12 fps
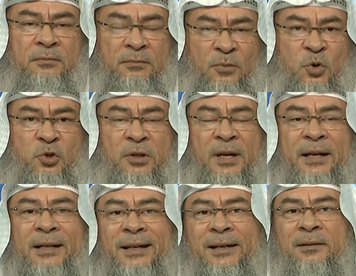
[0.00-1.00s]
most
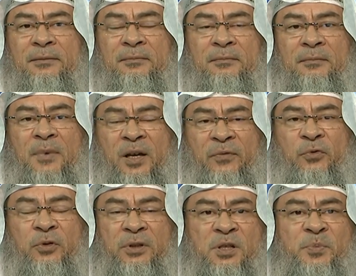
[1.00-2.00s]
likely my
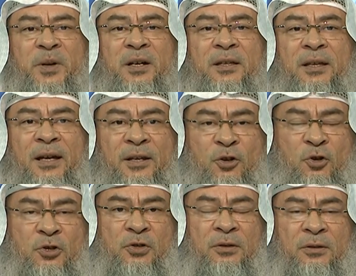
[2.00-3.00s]
foot is bigger than
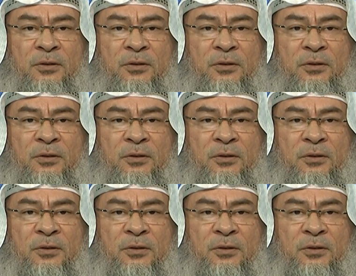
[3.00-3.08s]
yours,